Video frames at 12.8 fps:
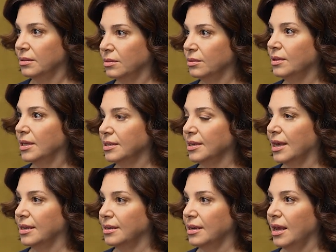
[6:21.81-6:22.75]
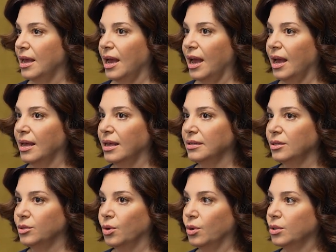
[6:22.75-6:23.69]
to the skin, and
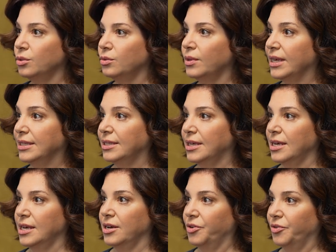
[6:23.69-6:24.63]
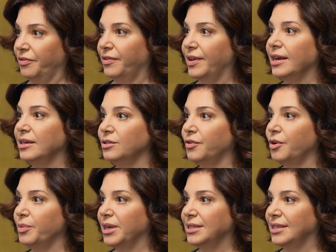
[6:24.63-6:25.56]
it goes to the sea, reflect
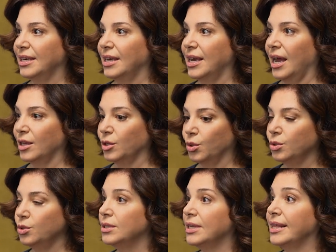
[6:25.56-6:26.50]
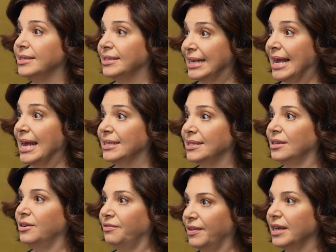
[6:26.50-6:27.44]
from the sea, and go to the sand,
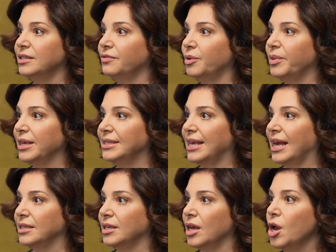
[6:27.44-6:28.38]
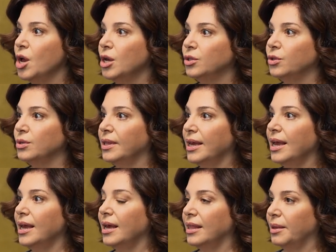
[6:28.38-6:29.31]
reflects from the sands.
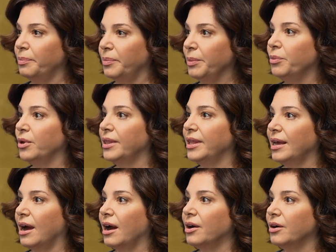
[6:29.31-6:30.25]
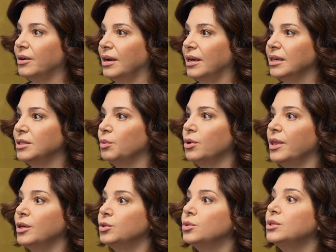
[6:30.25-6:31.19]
Today, the people, they are
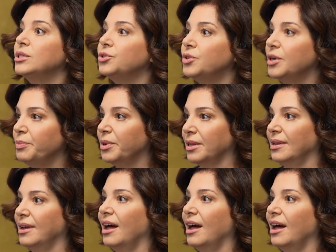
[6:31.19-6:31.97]
exposing to triple